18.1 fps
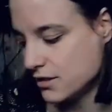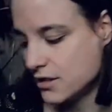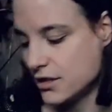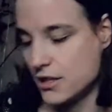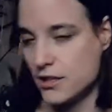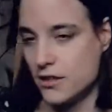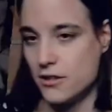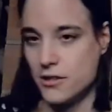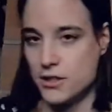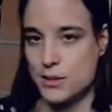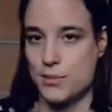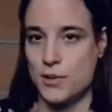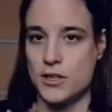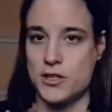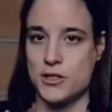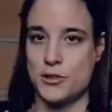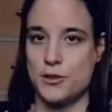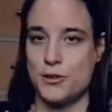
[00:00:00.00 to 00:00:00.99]
And the last
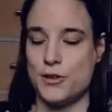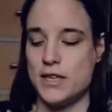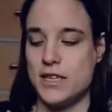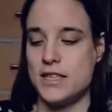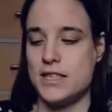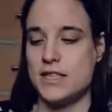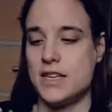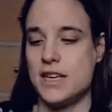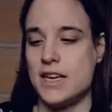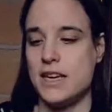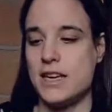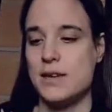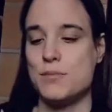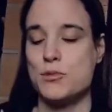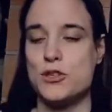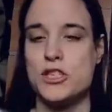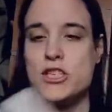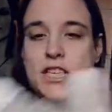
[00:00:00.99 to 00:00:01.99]
plush I got is a
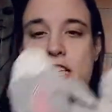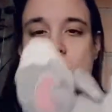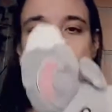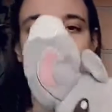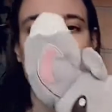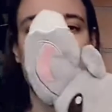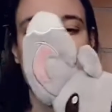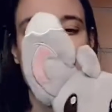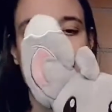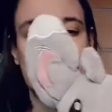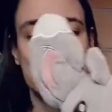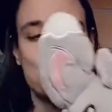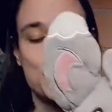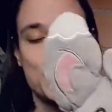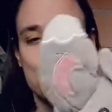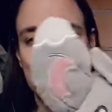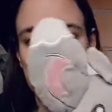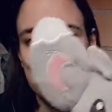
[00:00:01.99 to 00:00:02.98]
Monchino
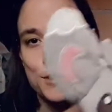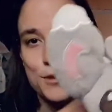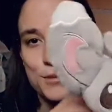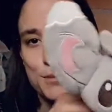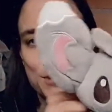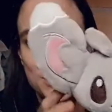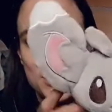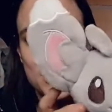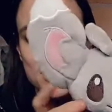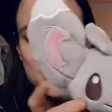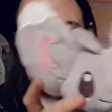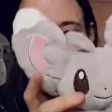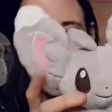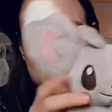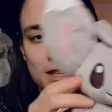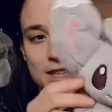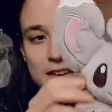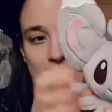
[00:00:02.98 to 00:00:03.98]
Pokemon
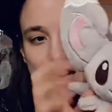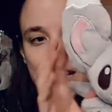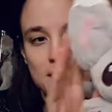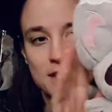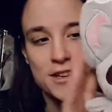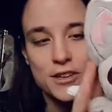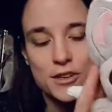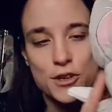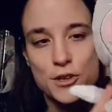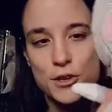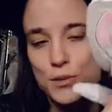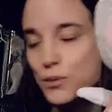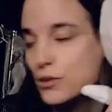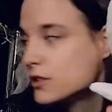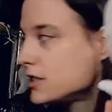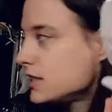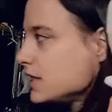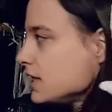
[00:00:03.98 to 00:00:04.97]
plush. Again, good
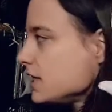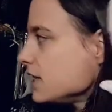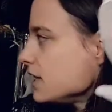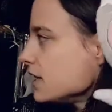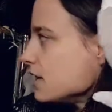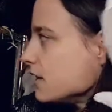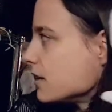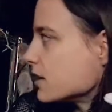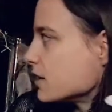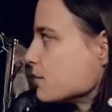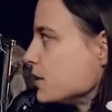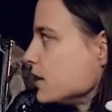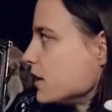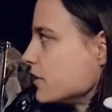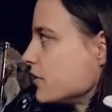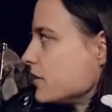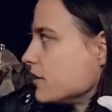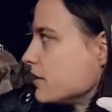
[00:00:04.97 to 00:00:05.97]
quality, like
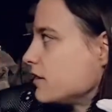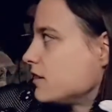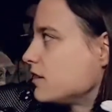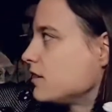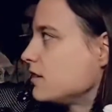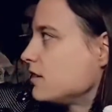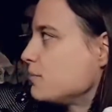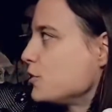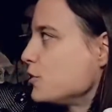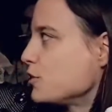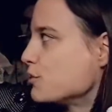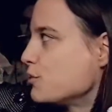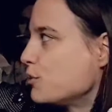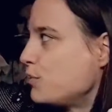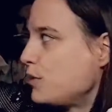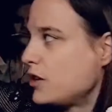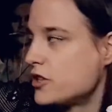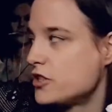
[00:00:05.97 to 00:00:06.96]
my other
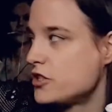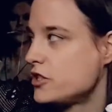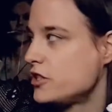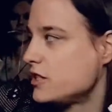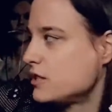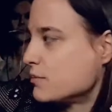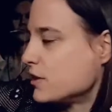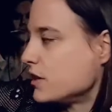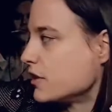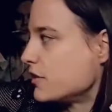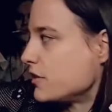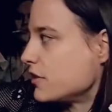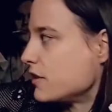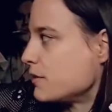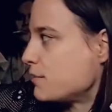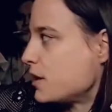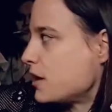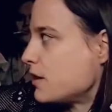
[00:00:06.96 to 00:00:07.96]
Pokemon plushes, my
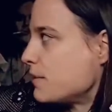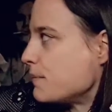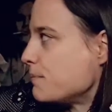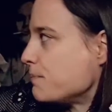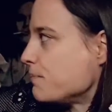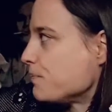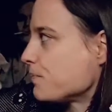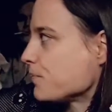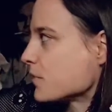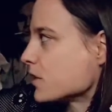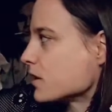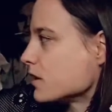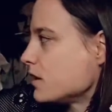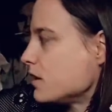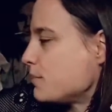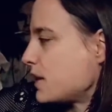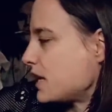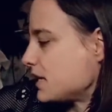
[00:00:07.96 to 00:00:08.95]
other
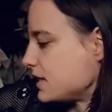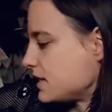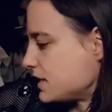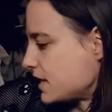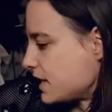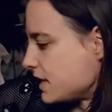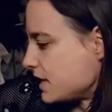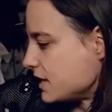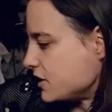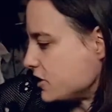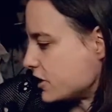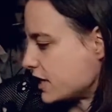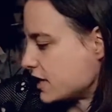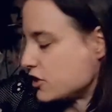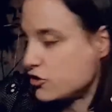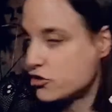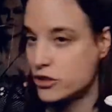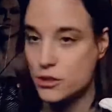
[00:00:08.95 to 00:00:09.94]
Pansage
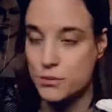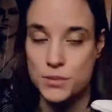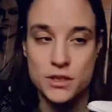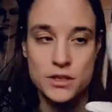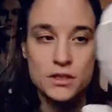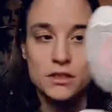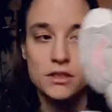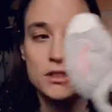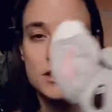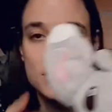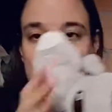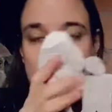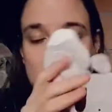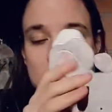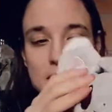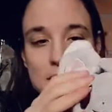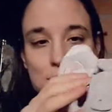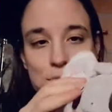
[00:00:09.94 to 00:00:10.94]
and Drillbur. The
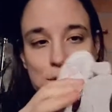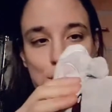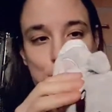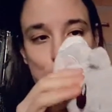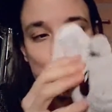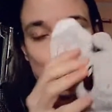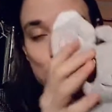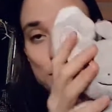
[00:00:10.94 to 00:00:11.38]
same sort of